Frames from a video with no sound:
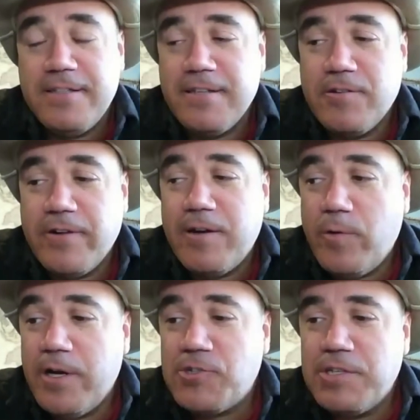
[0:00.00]
a great
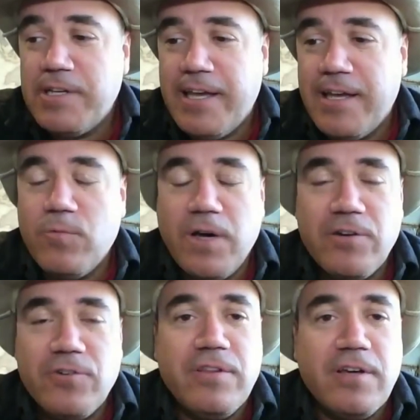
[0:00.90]
question. And
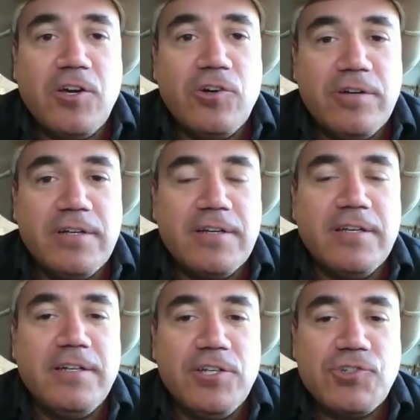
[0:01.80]
under the current
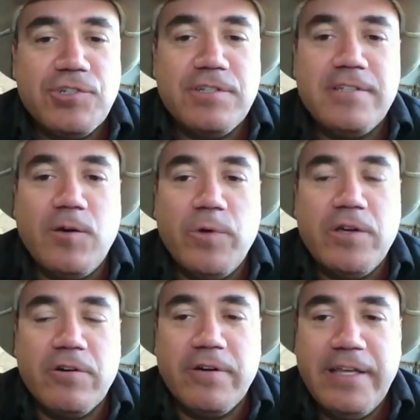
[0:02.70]
conditions that we
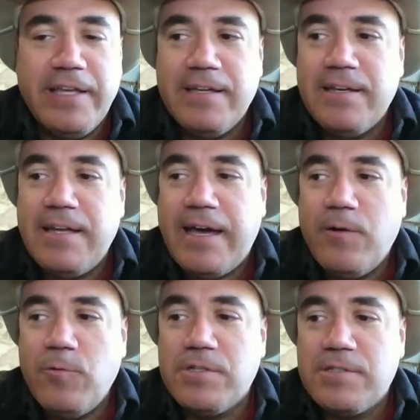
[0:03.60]
are in, I
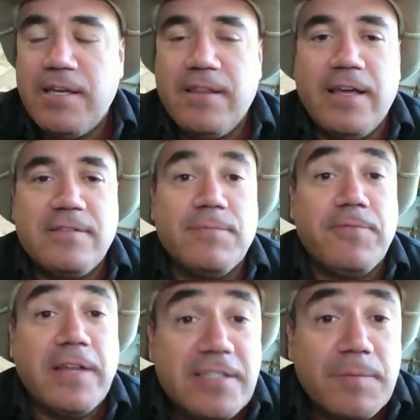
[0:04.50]
would say that some
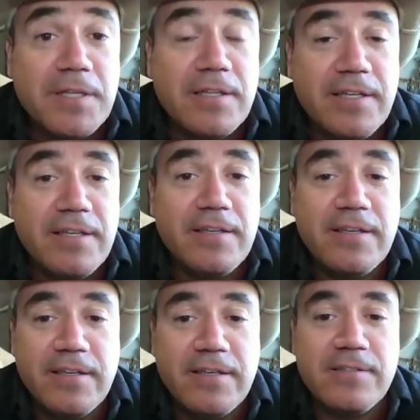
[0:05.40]
flexibility
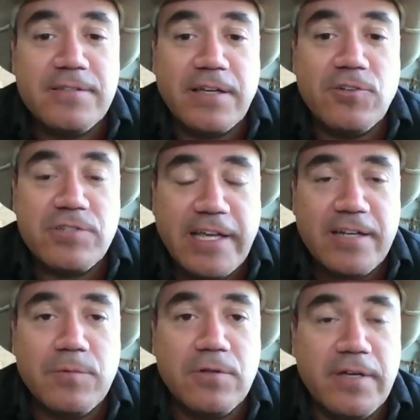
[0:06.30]
is
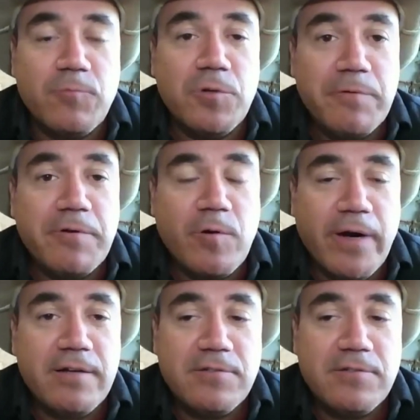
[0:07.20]
understandable and would be required.